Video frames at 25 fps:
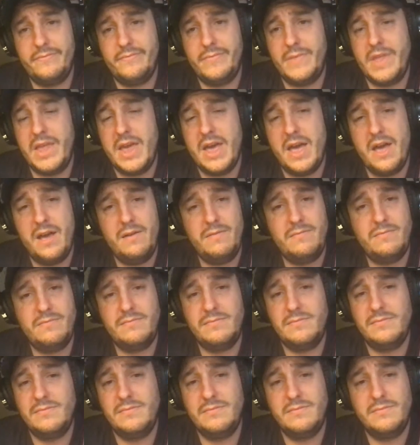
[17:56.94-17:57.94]
Yeah,
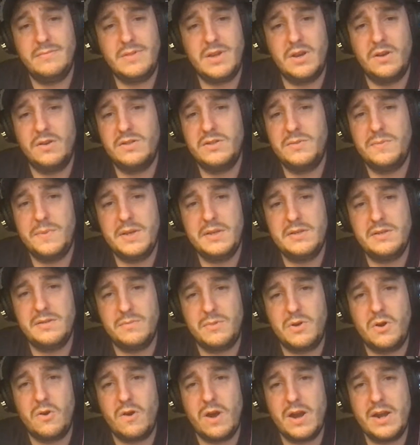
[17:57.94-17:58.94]
going to be
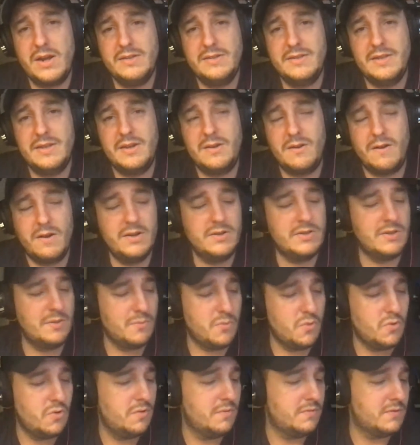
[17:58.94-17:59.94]
some crazy
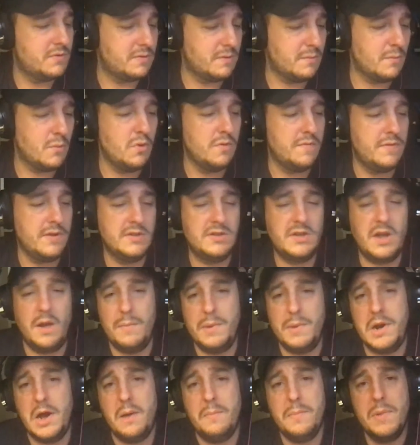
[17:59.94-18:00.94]
moves for movies
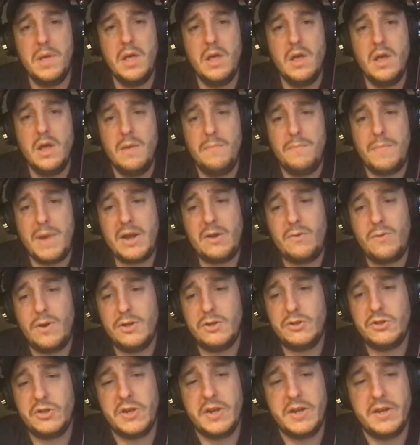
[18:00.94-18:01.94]
coming up. My
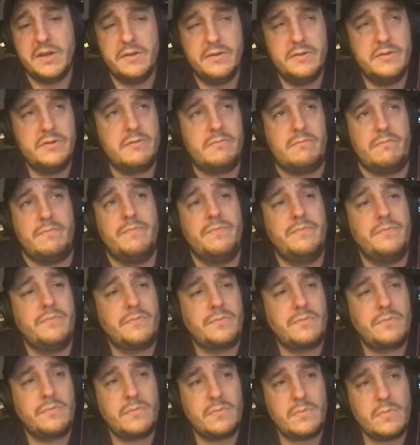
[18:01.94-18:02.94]
question is,
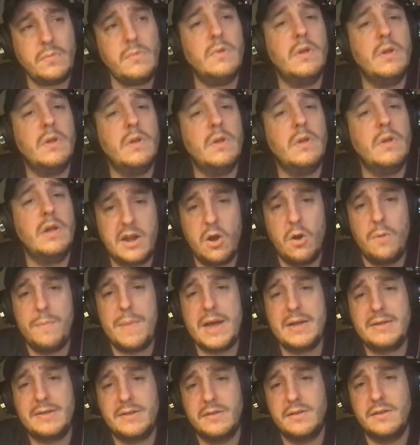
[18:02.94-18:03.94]
kind of going
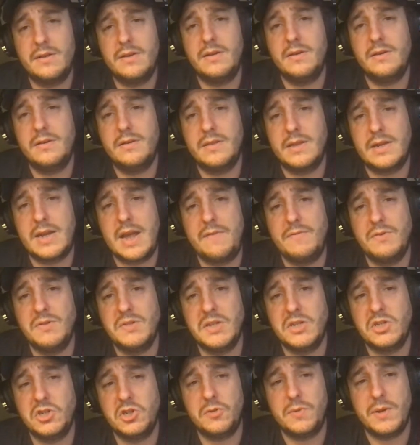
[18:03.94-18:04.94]
back to the
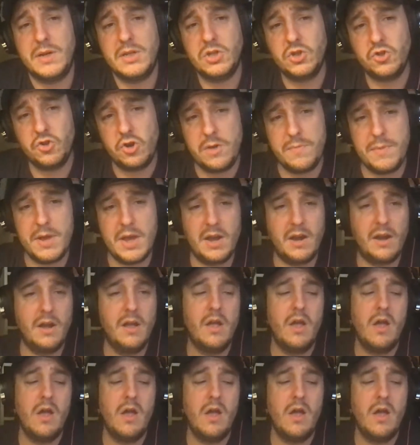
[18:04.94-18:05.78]
conversation about streaming,